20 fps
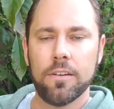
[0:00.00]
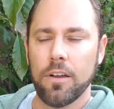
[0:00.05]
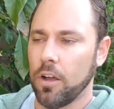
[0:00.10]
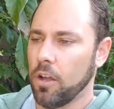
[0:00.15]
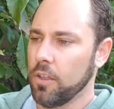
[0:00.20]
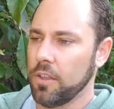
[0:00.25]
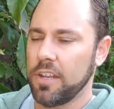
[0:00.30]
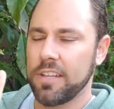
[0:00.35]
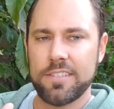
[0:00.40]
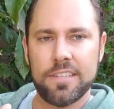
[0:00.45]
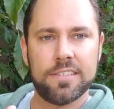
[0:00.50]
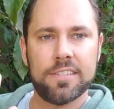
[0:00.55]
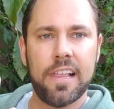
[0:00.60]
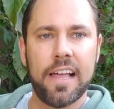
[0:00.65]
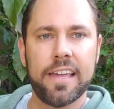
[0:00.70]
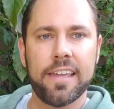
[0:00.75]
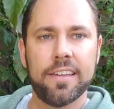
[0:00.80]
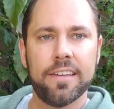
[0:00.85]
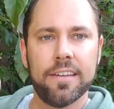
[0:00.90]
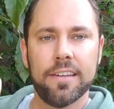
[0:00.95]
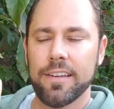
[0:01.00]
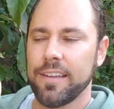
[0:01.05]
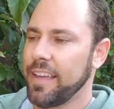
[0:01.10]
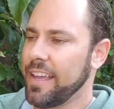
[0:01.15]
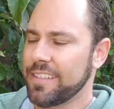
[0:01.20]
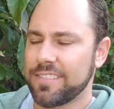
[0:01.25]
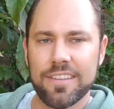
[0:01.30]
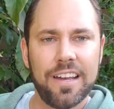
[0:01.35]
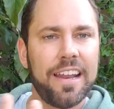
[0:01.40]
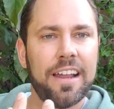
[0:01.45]
All it is light.
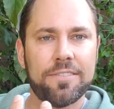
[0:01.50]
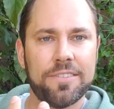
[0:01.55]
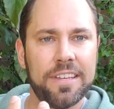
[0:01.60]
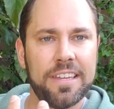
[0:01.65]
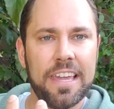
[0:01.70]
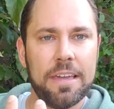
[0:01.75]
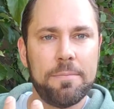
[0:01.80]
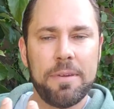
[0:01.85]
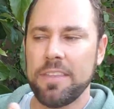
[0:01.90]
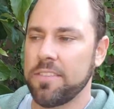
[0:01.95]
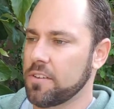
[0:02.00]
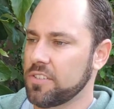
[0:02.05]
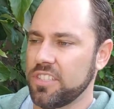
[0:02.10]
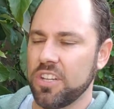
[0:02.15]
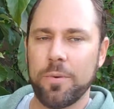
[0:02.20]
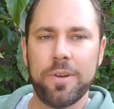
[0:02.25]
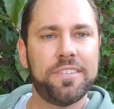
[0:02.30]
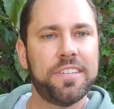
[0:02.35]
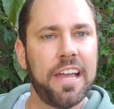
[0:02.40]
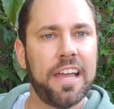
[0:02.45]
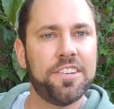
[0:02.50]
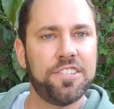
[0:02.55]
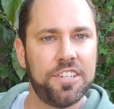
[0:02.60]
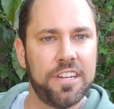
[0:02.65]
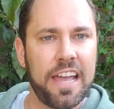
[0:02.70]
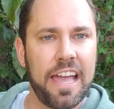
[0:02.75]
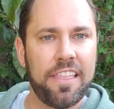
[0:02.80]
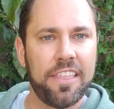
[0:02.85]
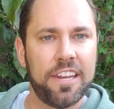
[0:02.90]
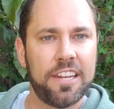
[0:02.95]
It's not out to get me. There's no
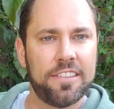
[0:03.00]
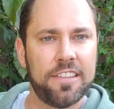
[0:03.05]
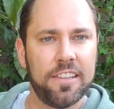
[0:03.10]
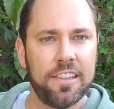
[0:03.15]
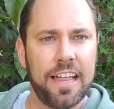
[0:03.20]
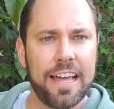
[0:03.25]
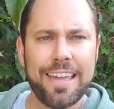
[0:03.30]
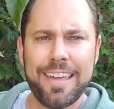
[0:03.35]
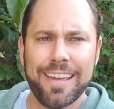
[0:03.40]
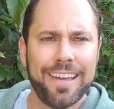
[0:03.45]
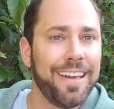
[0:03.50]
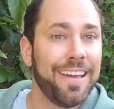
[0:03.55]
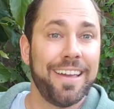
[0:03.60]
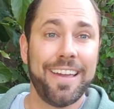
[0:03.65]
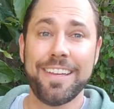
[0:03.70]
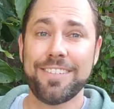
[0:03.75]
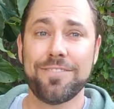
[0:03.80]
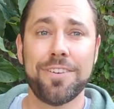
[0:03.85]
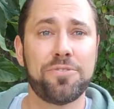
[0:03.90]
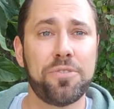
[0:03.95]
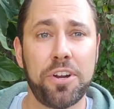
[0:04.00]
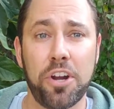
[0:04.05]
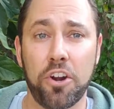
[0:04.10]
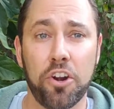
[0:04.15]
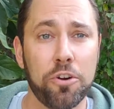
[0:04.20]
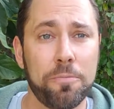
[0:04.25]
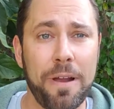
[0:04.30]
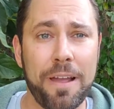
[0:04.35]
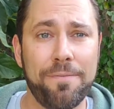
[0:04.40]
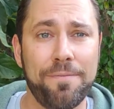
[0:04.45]
intentionality to light. It's not trying to
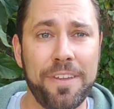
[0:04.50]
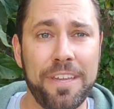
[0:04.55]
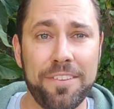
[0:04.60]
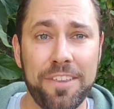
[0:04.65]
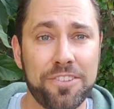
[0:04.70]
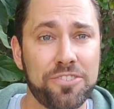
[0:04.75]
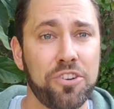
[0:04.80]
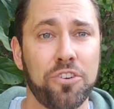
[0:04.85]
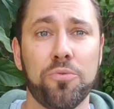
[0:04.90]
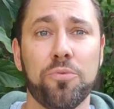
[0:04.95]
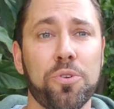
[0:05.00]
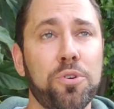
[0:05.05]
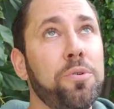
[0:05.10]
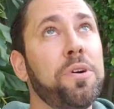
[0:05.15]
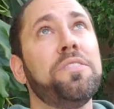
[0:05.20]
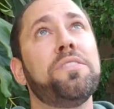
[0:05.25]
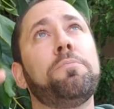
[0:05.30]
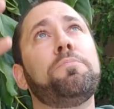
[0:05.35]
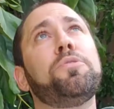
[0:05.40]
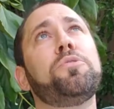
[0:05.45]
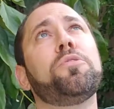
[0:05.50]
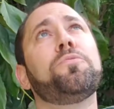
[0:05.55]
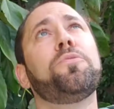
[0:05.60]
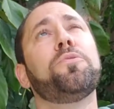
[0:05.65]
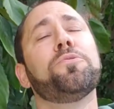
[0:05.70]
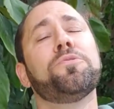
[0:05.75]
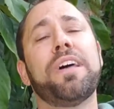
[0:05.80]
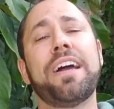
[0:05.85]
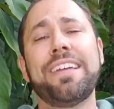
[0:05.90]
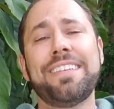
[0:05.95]
hurt my feelings or ruin the
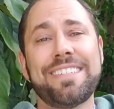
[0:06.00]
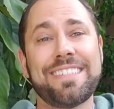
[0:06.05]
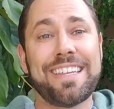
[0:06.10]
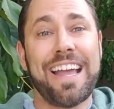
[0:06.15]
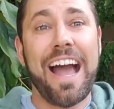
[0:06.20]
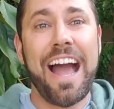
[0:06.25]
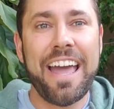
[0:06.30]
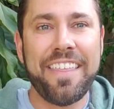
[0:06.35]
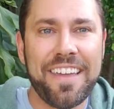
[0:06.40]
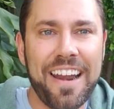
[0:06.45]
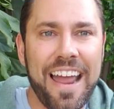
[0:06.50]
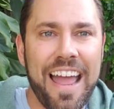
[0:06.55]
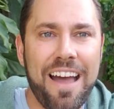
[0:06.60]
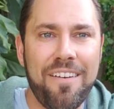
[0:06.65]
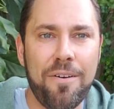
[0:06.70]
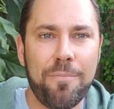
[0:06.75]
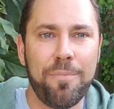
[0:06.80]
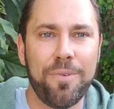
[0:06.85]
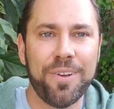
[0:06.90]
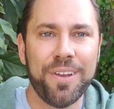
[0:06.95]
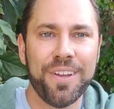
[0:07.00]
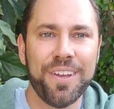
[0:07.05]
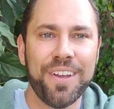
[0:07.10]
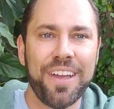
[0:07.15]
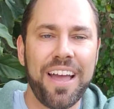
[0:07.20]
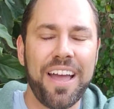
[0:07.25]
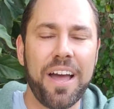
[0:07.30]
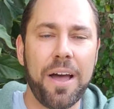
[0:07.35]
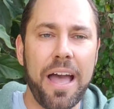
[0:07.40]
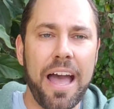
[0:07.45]
beautiful night sky that
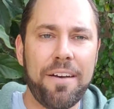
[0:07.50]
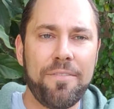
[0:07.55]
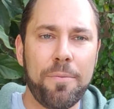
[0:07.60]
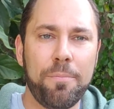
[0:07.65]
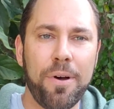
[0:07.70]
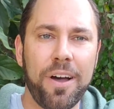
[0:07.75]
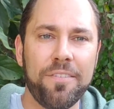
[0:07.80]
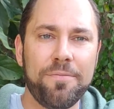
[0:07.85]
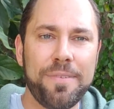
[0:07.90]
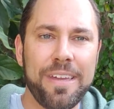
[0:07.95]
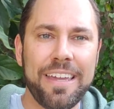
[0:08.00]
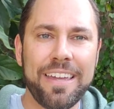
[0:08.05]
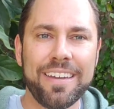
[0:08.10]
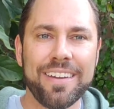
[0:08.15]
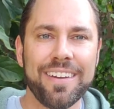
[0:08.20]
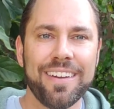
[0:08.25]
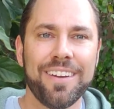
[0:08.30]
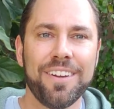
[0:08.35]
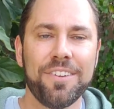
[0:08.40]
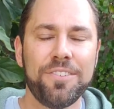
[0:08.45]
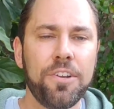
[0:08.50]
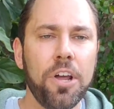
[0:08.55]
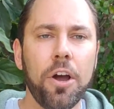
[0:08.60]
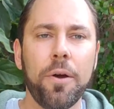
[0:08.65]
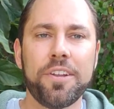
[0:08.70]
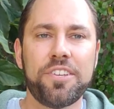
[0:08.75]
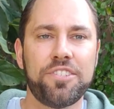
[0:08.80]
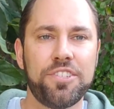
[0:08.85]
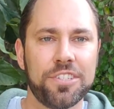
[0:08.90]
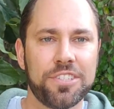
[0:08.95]
I have above me. No,
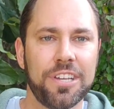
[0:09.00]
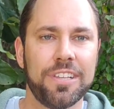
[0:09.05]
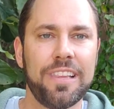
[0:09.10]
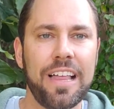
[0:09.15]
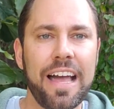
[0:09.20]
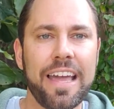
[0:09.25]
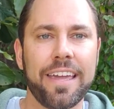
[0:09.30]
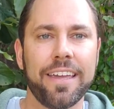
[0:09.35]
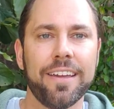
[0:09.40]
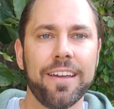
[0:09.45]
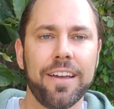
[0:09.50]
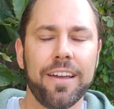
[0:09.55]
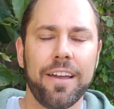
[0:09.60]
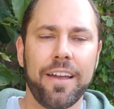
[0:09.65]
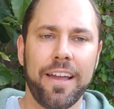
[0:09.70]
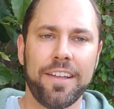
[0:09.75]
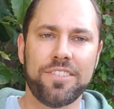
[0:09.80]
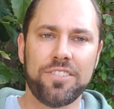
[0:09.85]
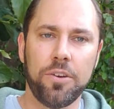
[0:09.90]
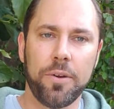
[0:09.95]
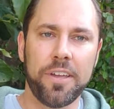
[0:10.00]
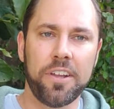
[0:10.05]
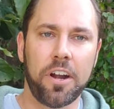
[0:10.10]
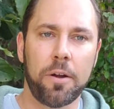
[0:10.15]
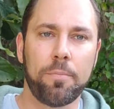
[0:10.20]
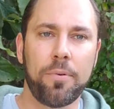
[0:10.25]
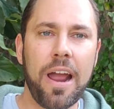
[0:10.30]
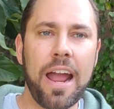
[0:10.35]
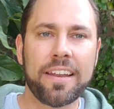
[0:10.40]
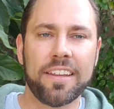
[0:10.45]
it's just a light. And so in our
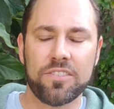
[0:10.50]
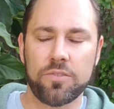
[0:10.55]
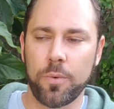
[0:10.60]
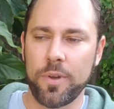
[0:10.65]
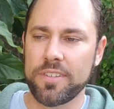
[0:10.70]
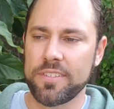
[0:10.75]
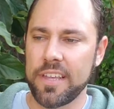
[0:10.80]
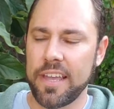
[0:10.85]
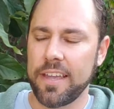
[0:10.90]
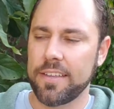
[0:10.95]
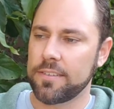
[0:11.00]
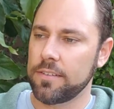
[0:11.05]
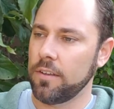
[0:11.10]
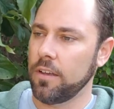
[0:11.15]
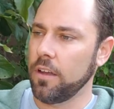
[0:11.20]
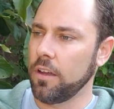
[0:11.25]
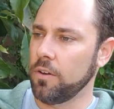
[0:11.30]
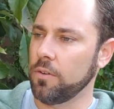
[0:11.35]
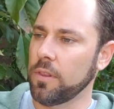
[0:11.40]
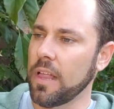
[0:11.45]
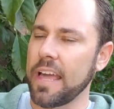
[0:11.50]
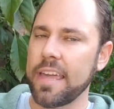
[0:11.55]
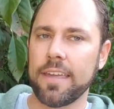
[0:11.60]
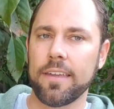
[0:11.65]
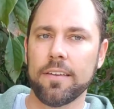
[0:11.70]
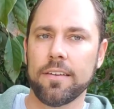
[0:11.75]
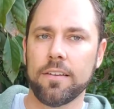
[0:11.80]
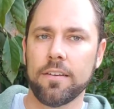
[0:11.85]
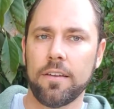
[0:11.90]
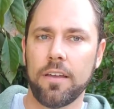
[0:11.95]
practice, what we say is, oh, light.
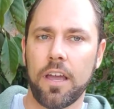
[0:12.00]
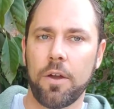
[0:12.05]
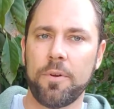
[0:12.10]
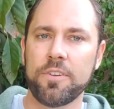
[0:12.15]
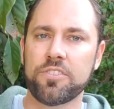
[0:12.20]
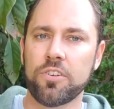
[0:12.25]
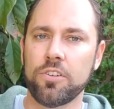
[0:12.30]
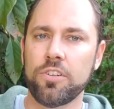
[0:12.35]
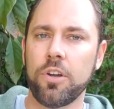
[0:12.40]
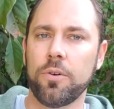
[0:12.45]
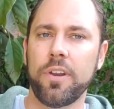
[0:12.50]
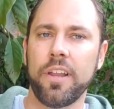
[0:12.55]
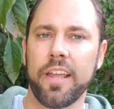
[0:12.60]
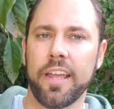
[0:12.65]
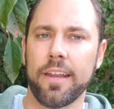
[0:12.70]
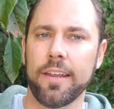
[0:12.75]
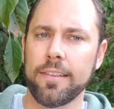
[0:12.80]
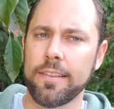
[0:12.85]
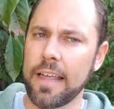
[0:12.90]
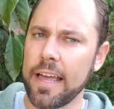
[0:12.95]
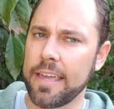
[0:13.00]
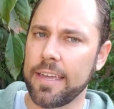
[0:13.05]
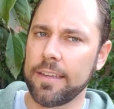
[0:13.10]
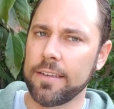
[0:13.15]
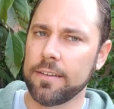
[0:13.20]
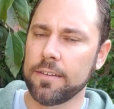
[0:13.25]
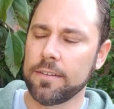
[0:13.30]
And we start noting it, light.